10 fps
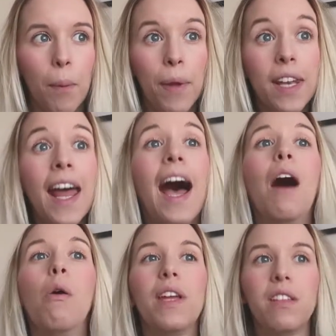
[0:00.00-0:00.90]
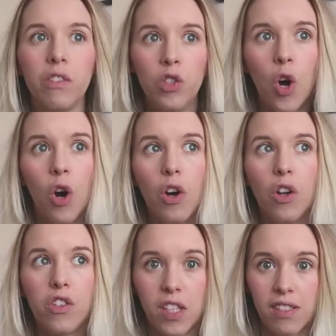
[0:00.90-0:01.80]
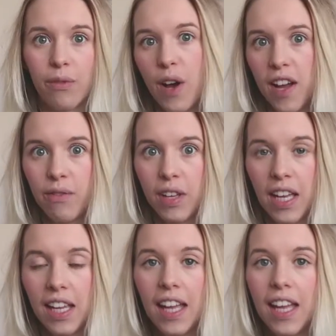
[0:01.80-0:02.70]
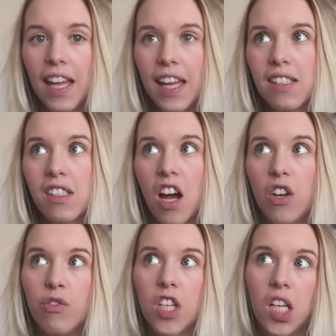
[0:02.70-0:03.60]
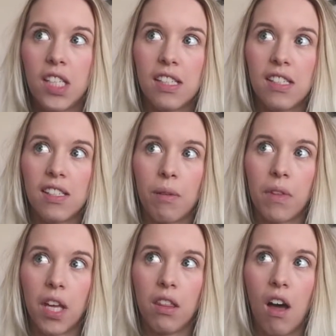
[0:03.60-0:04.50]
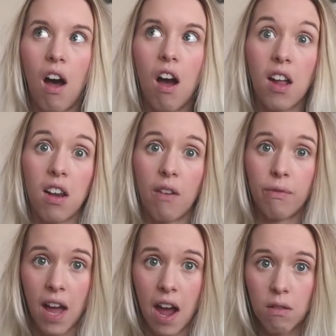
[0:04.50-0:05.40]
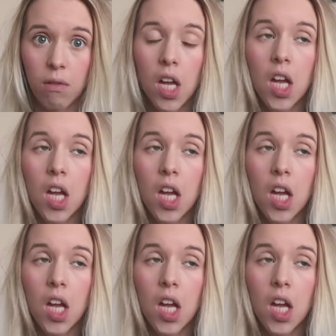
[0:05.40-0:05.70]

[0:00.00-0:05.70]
But now it's not just surviving, it's kind of turned into something that I love now.